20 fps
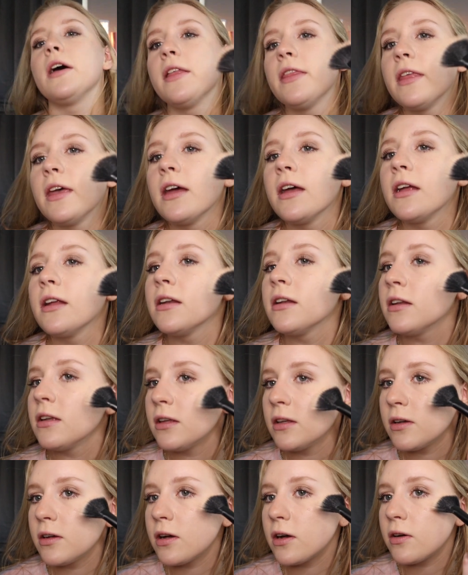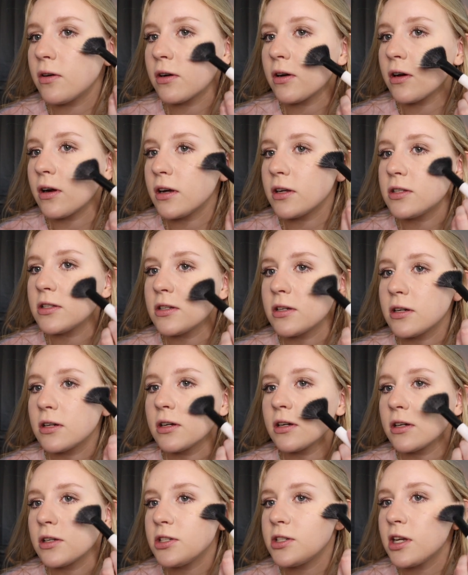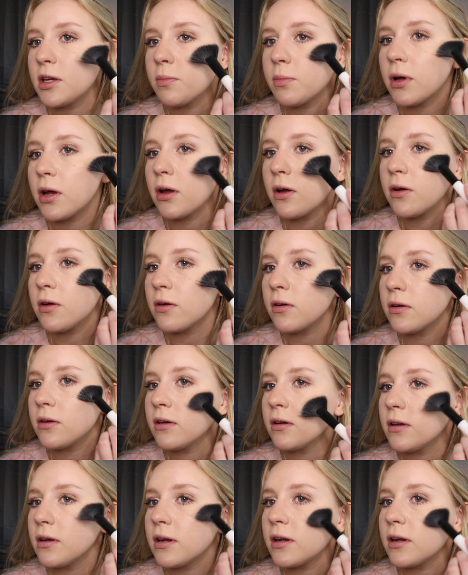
And then you go across your cheekbone